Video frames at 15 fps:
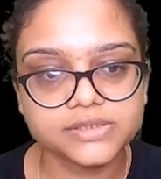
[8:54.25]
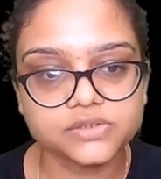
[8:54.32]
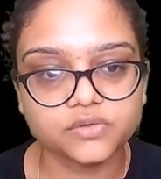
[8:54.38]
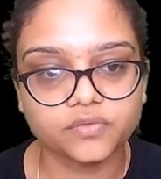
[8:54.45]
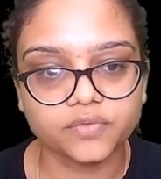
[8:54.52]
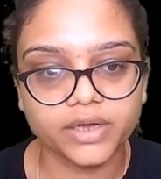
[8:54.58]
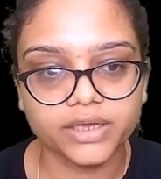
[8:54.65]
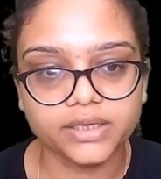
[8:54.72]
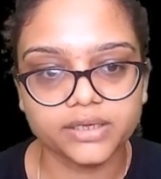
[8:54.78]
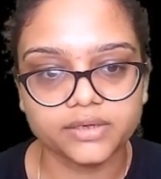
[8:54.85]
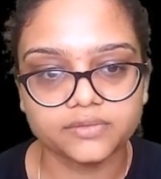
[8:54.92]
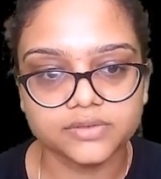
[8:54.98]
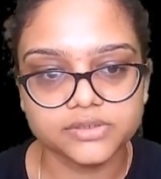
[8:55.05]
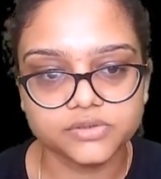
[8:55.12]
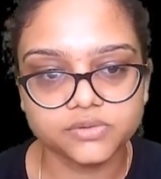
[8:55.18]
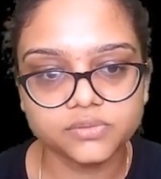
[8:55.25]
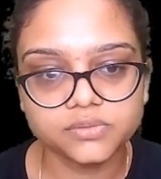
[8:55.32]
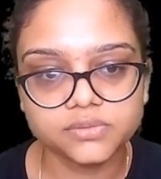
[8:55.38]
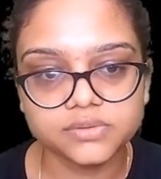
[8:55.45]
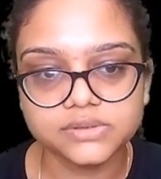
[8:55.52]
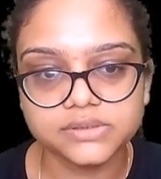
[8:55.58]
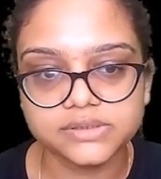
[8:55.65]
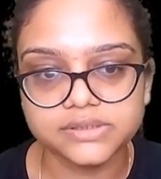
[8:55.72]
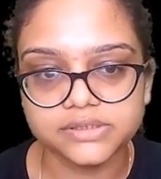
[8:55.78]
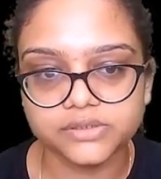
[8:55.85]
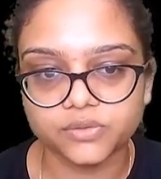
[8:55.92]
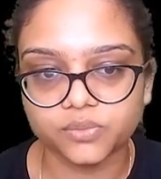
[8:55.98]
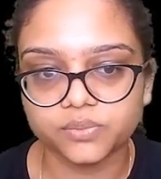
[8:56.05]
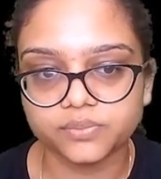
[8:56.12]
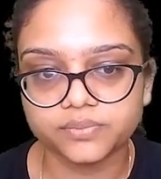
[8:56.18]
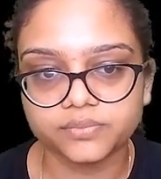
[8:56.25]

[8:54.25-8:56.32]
so y equals to 0.